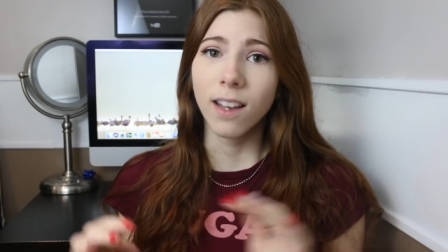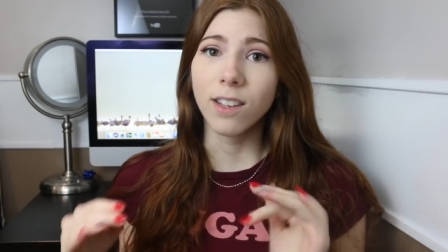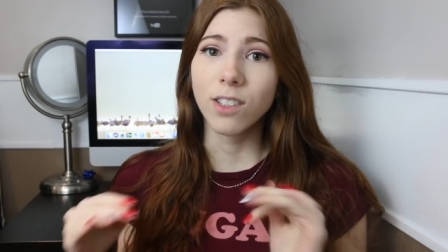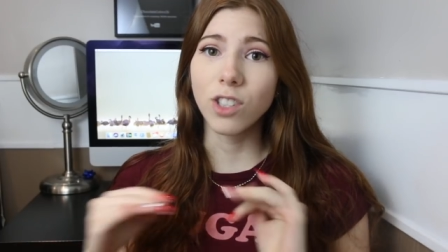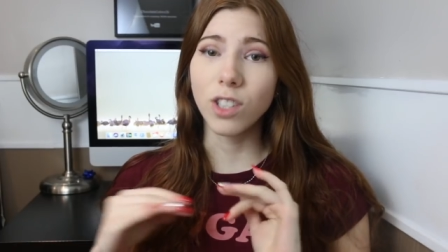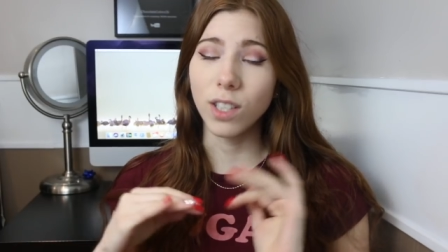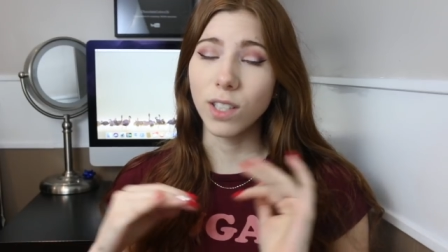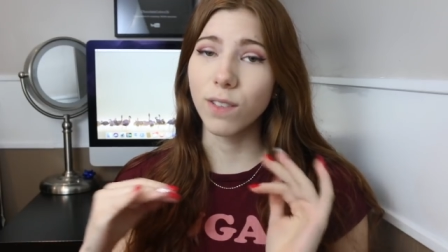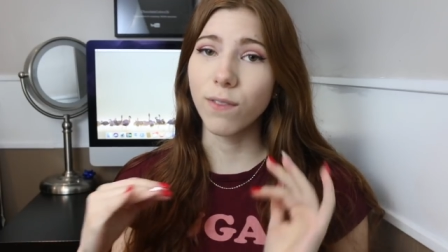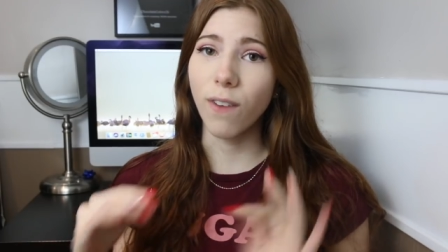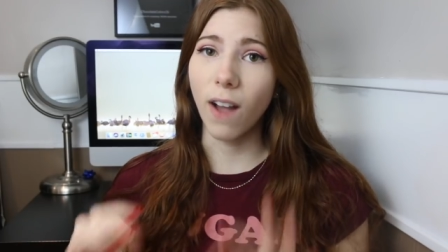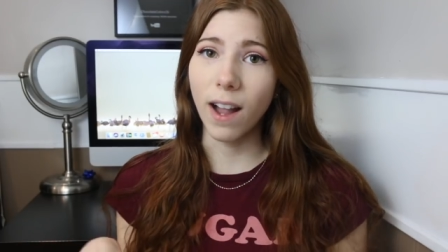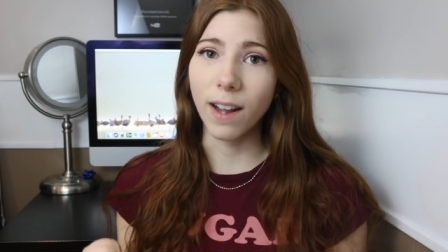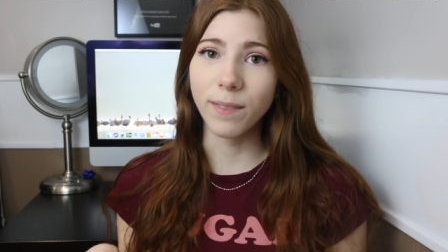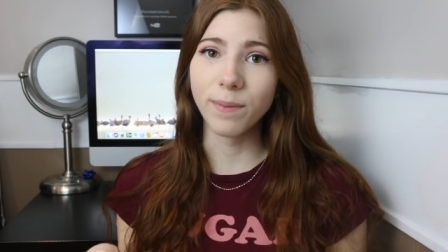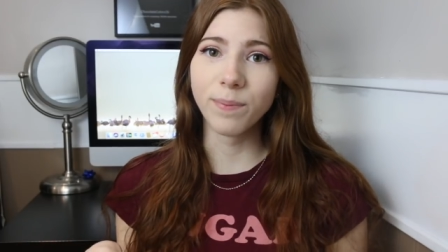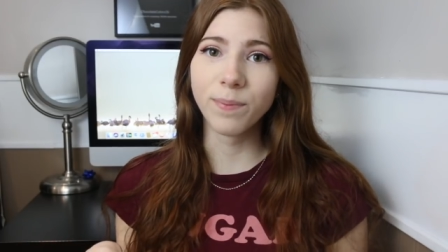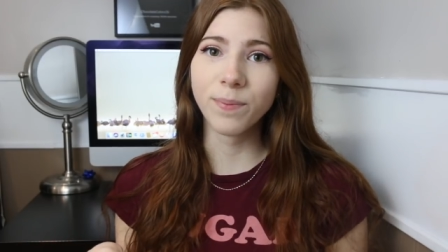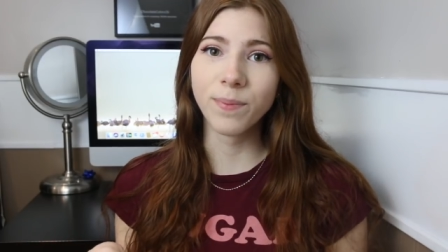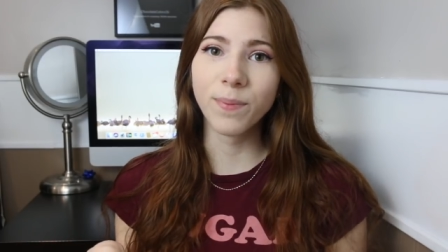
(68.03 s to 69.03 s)
she's
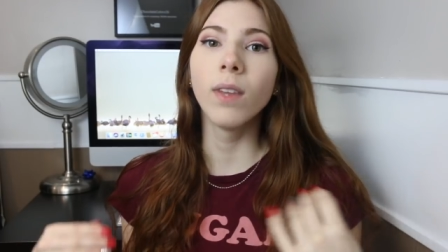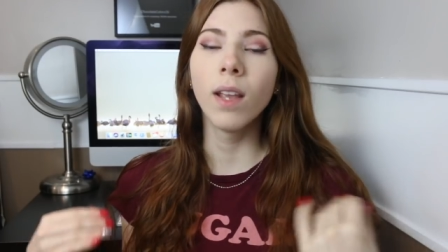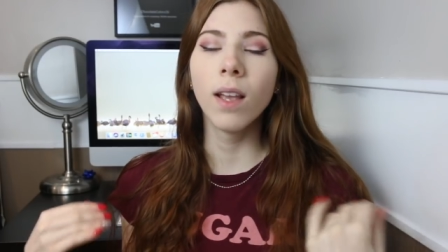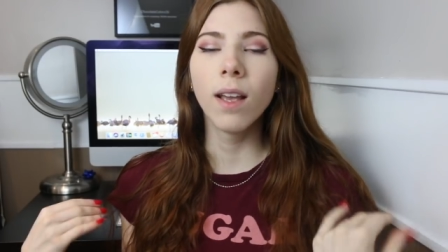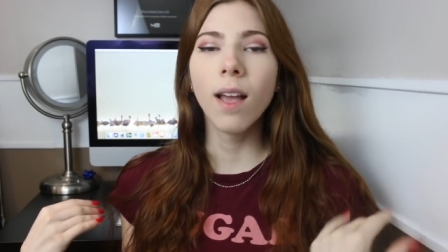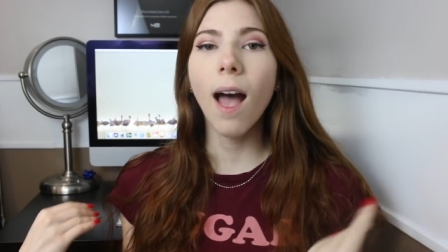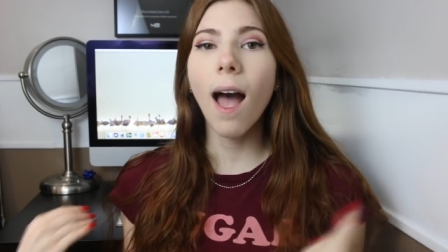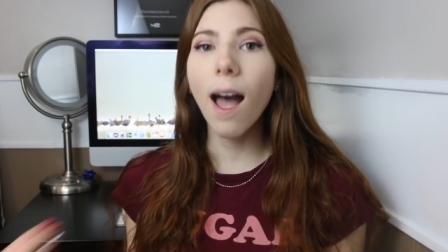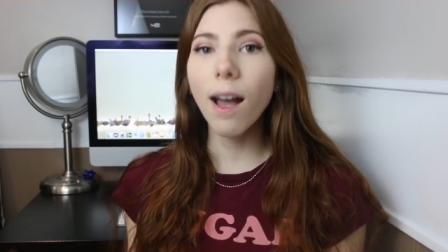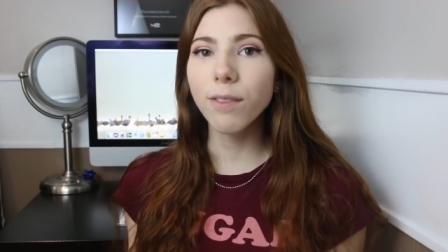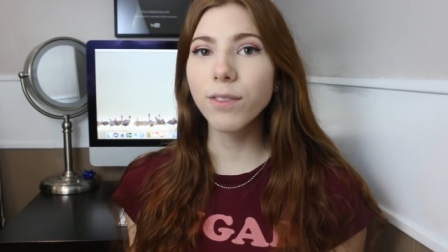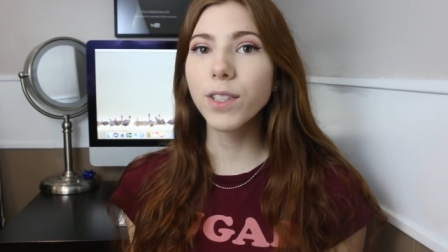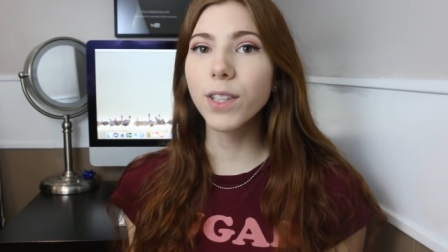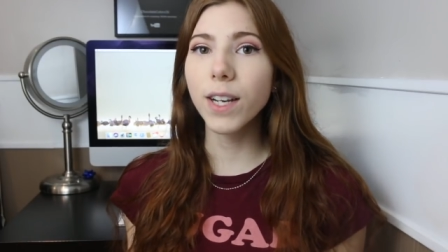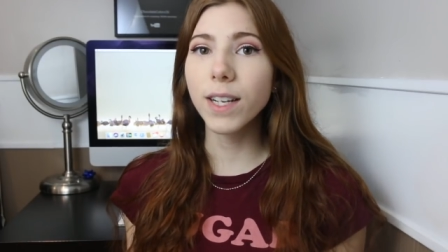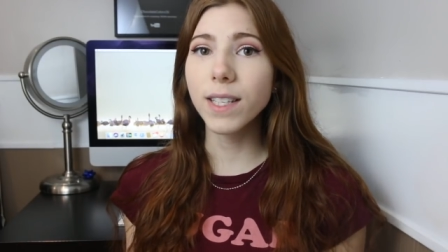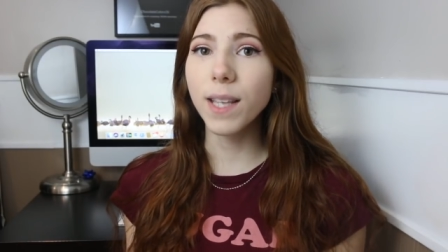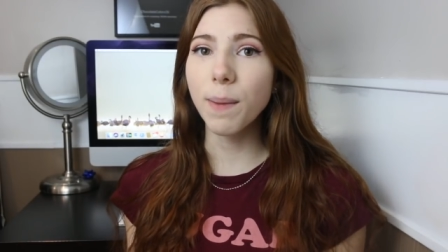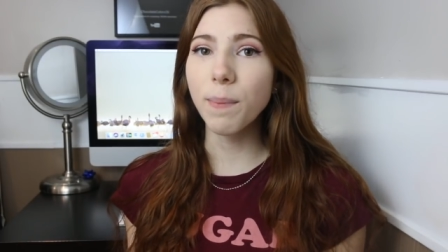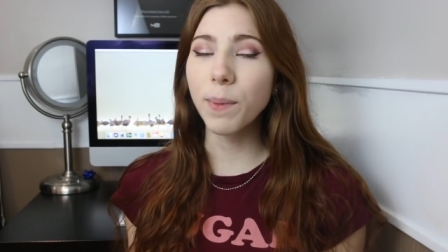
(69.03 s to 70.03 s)
fine. After
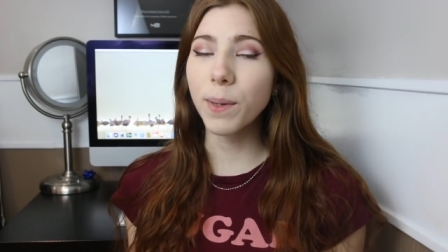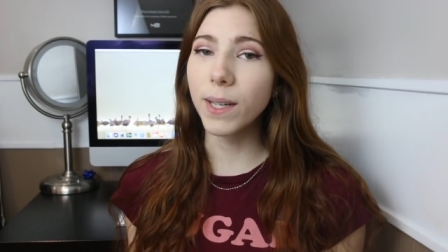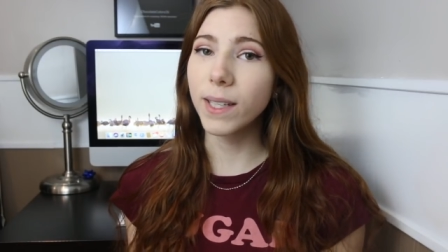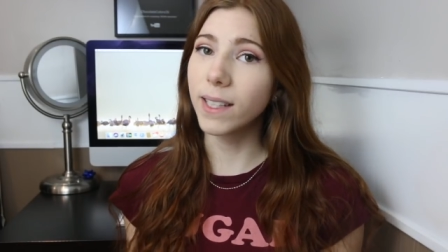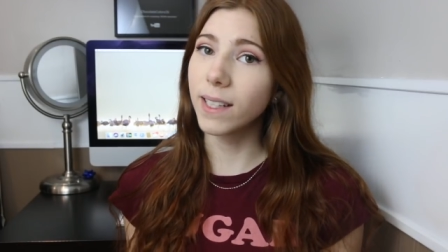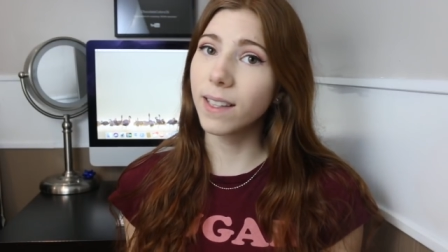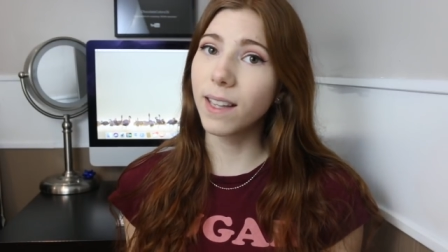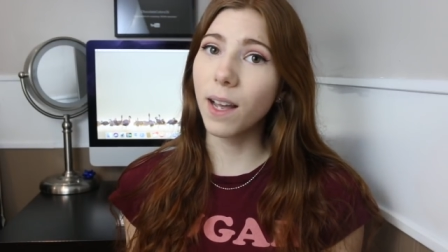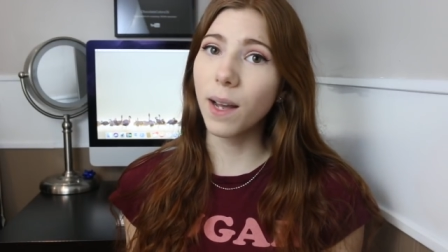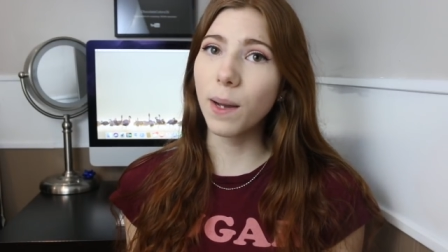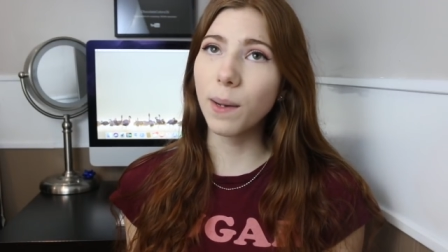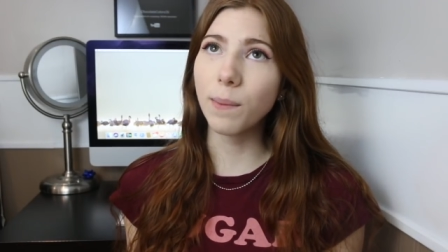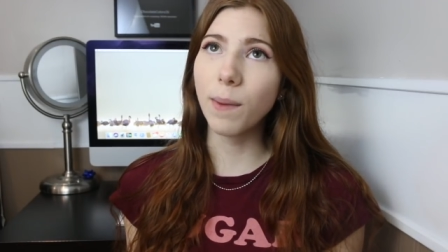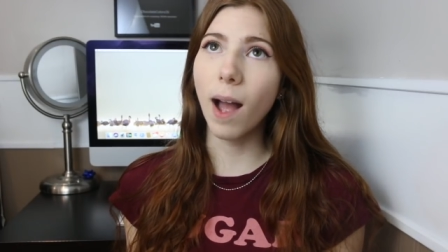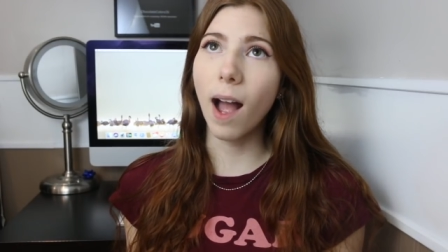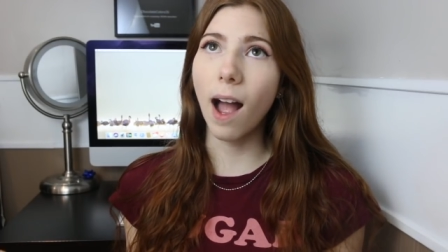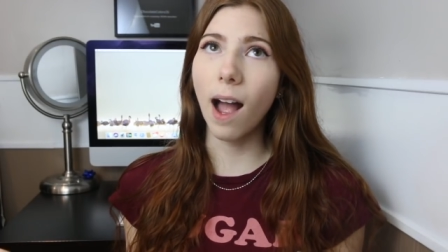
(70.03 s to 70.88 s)
I separated them,